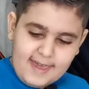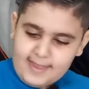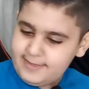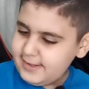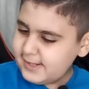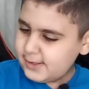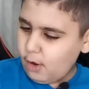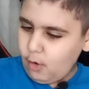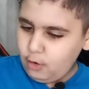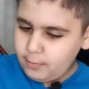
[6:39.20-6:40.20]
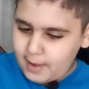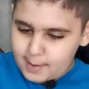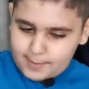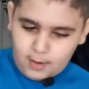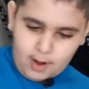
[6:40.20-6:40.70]
And this is the whole
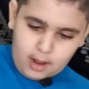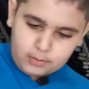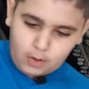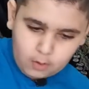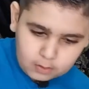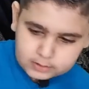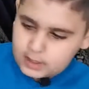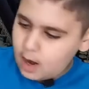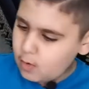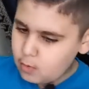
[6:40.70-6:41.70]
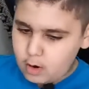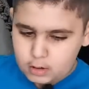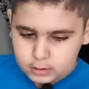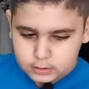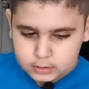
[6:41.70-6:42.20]
map around the whole entire
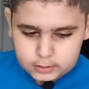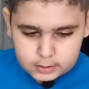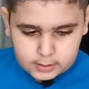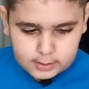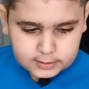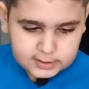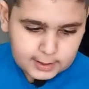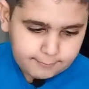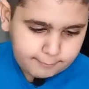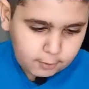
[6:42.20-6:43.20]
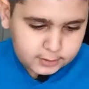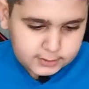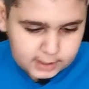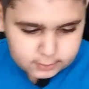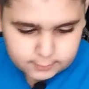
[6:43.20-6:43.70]
world, except for
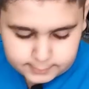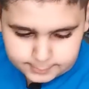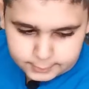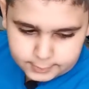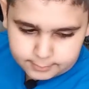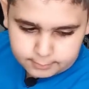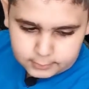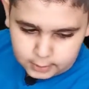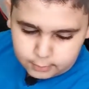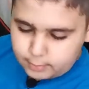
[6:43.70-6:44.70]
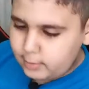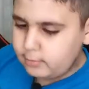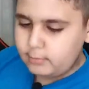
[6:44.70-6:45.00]
Statue of Liberty. Don't worry.